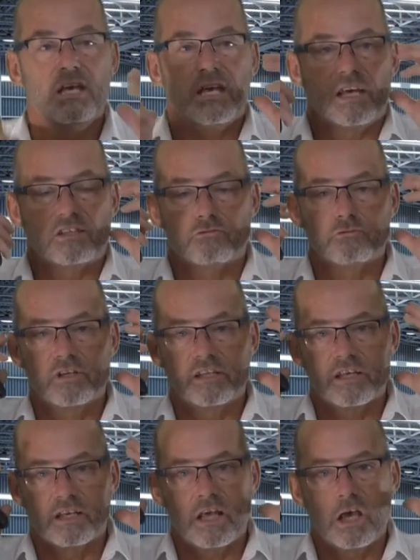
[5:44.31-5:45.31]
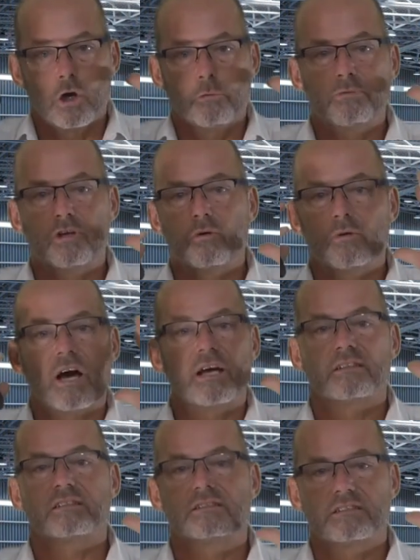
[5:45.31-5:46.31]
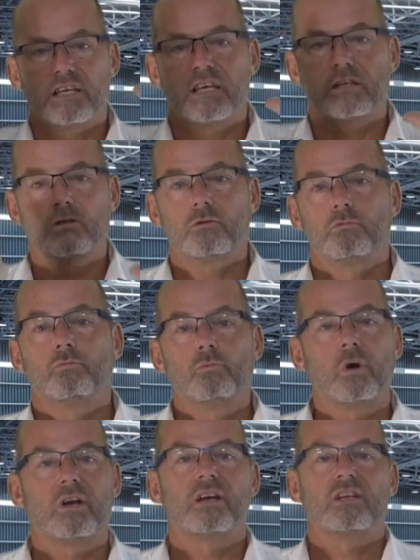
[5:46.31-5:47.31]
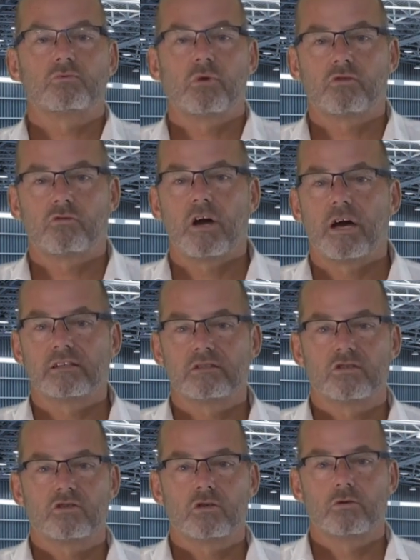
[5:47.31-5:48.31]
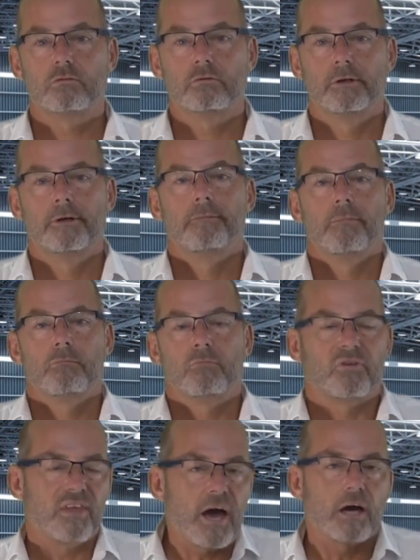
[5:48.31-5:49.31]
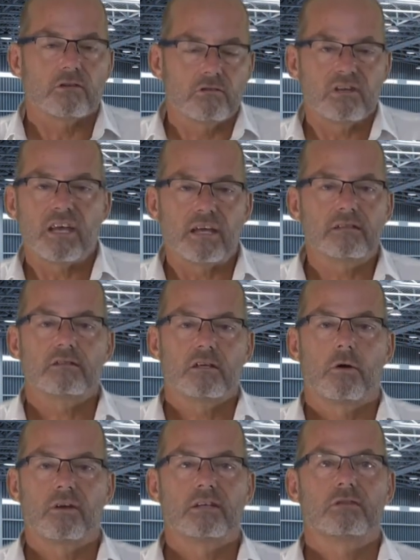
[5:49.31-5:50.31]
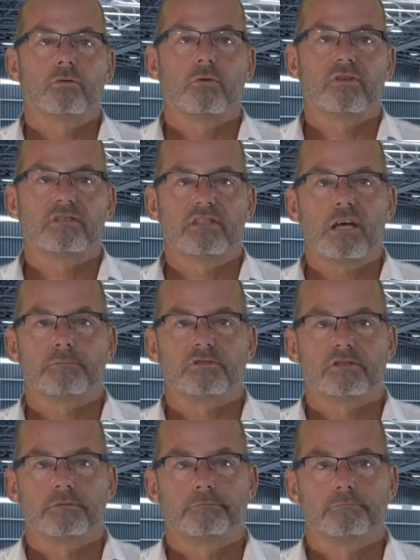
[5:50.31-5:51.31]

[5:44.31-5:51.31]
It's really going to help you understand what it is we're trying to do without yet going into all the steps.